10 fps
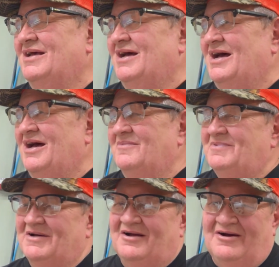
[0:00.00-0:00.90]

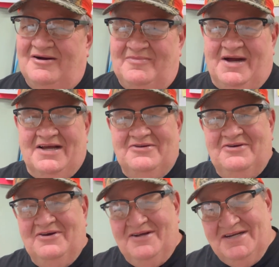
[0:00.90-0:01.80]
But oh my
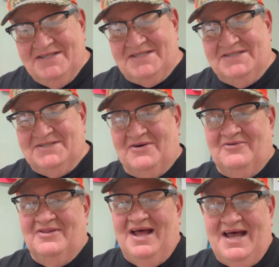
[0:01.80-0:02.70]
goodness, is there a
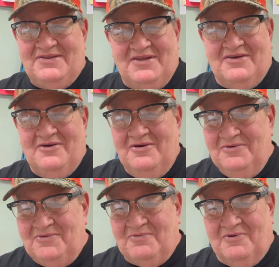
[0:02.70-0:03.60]
lot to
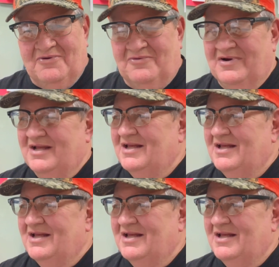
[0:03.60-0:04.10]
go through?